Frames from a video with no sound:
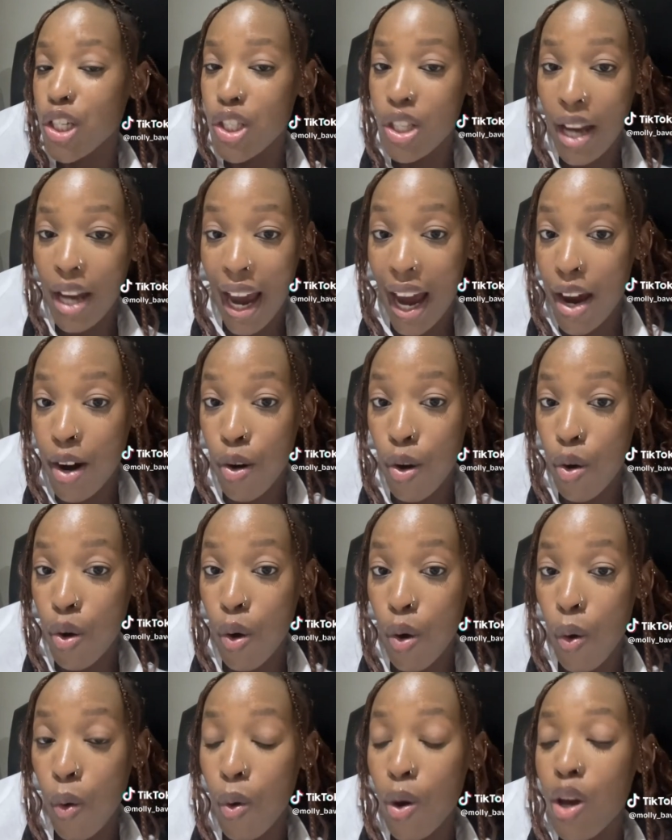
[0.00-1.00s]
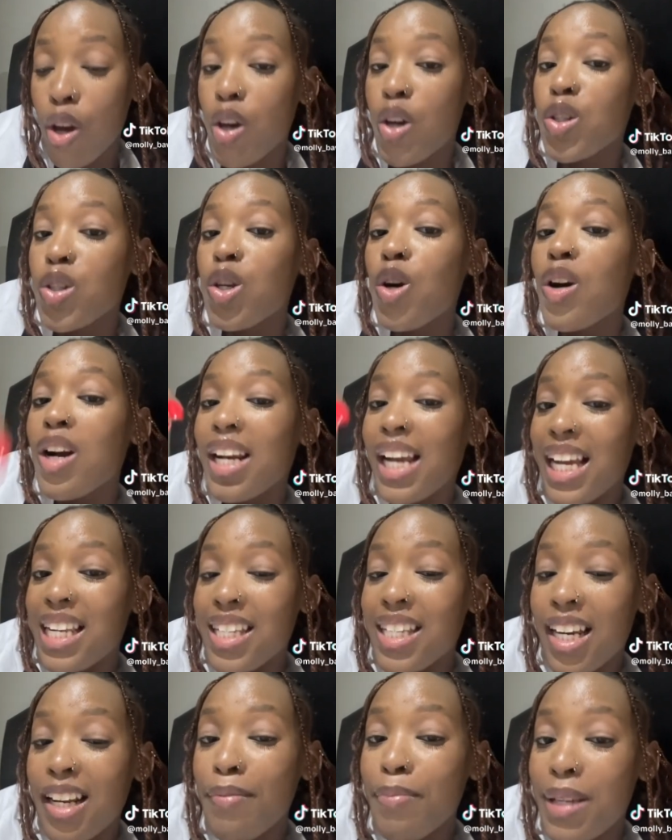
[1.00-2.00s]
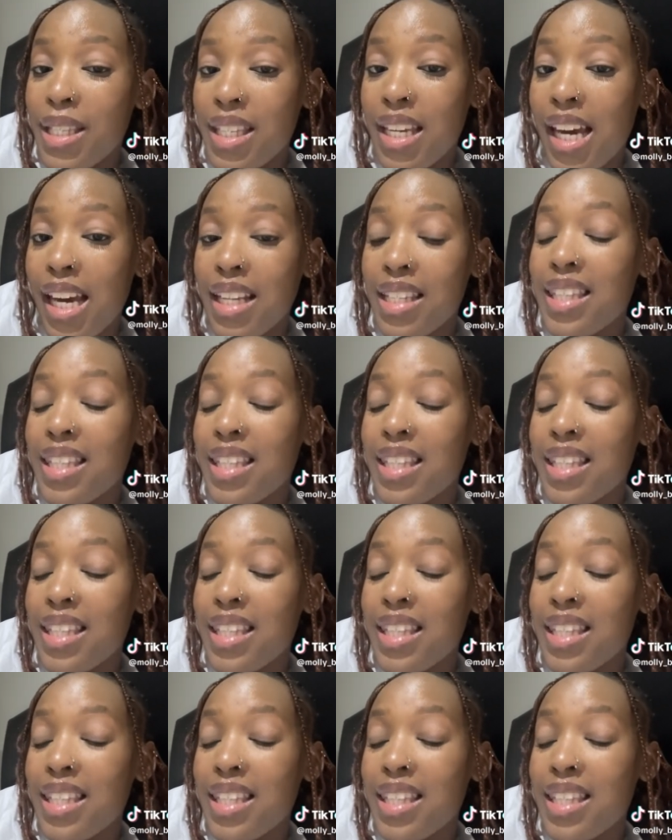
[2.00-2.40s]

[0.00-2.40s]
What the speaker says: I don't know. So, 10%,